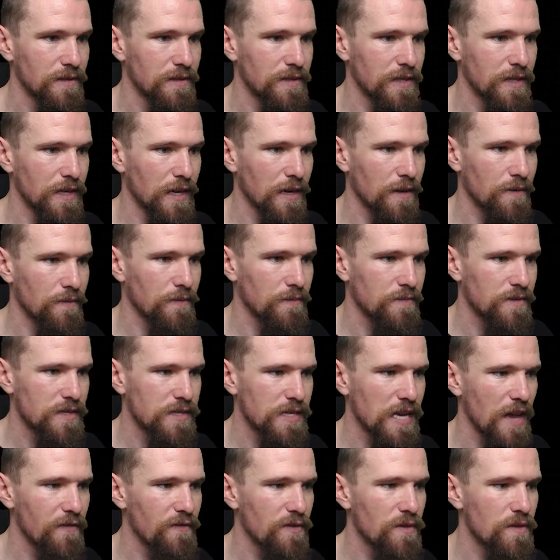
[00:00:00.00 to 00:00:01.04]
yeah, just
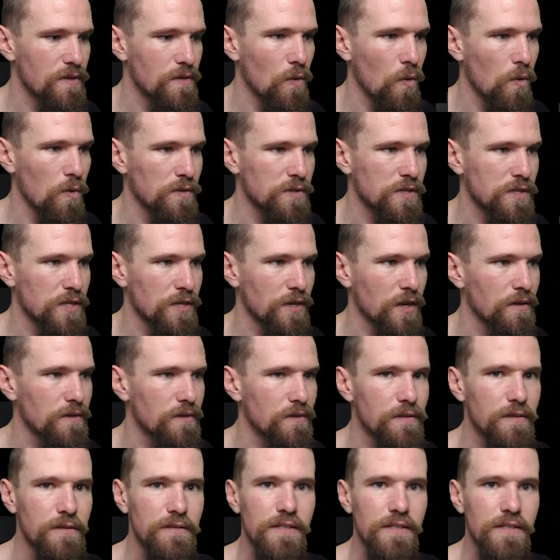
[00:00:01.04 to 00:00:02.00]
having thoughts, you know,